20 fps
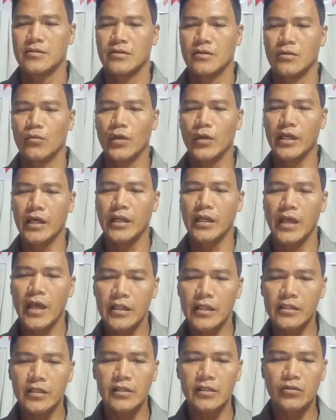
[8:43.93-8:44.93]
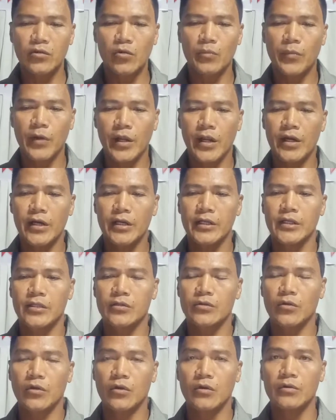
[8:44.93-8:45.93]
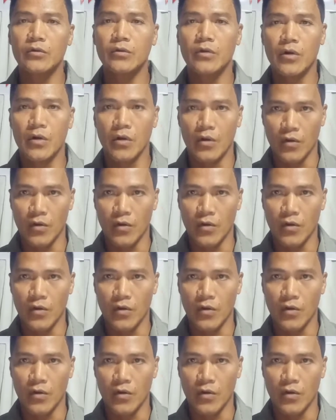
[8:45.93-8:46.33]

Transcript: So, we can enter through prayer in the throne